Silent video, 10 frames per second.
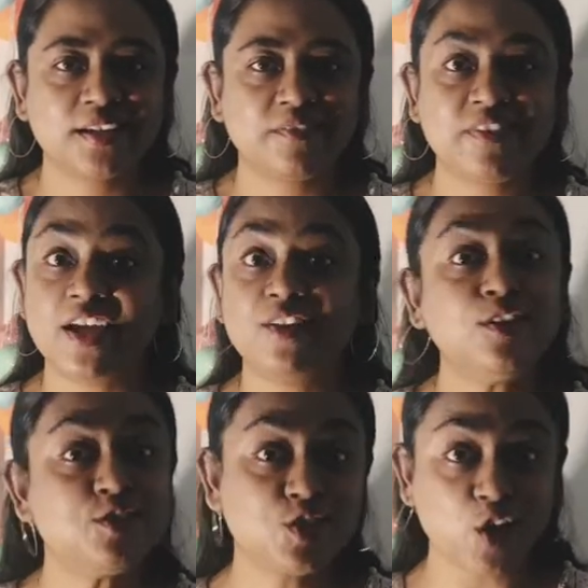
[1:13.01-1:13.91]
we are
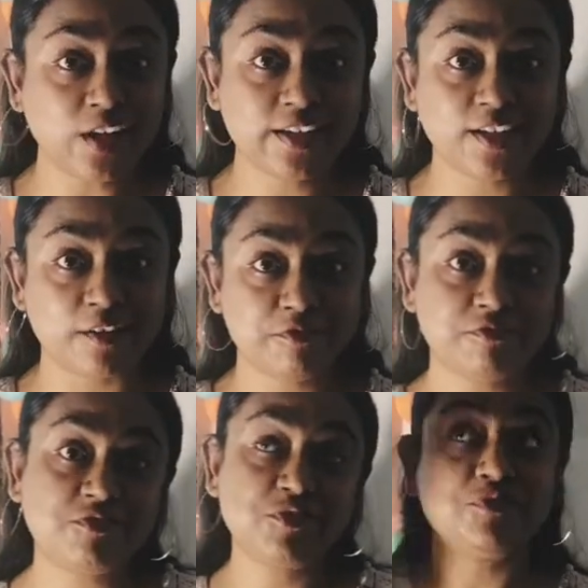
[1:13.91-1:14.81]
not tall enough
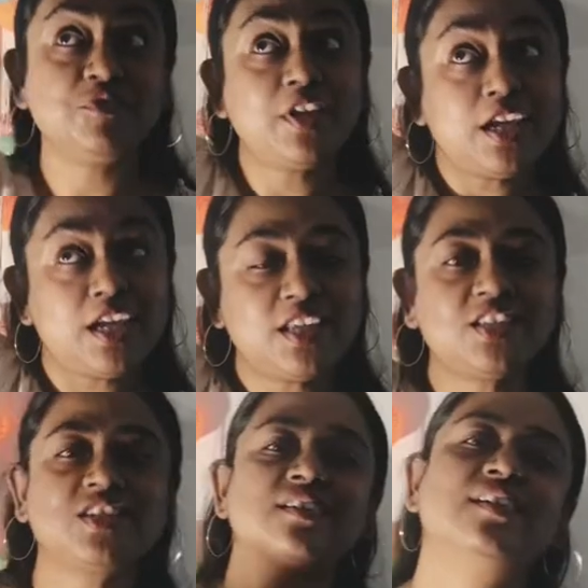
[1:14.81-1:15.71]
to
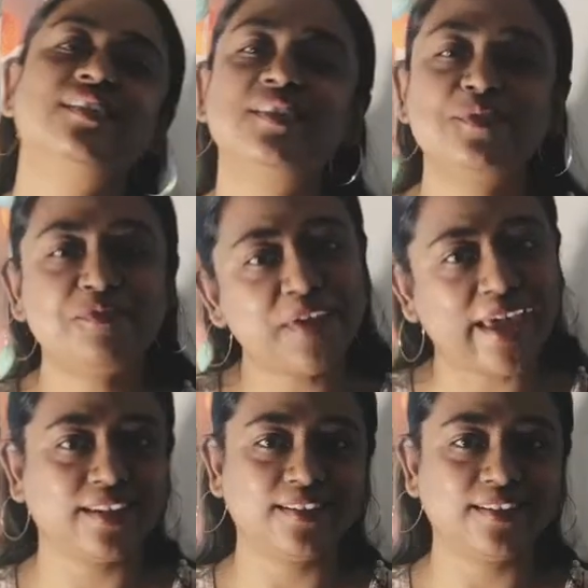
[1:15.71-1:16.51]
reach the fan.